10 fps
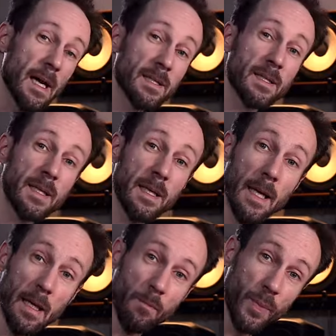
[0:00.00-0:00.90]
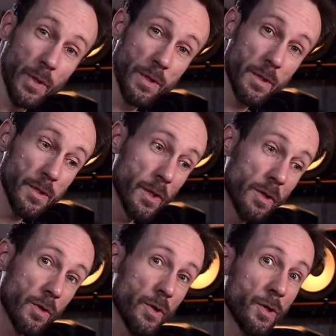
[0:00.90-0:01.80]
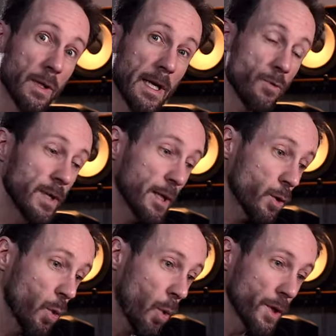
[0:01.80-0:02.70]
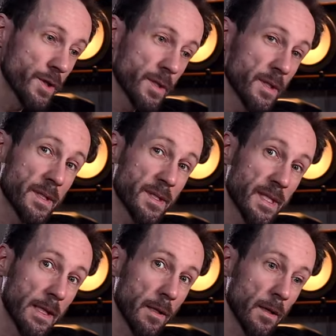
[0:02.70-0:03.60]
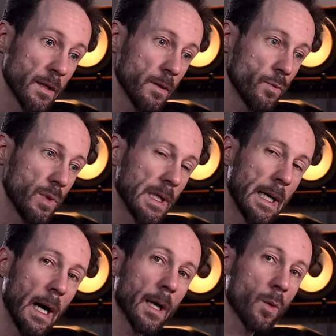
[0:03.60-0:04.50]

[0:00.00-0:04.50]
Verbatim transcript: has the input, so you can record signal in really high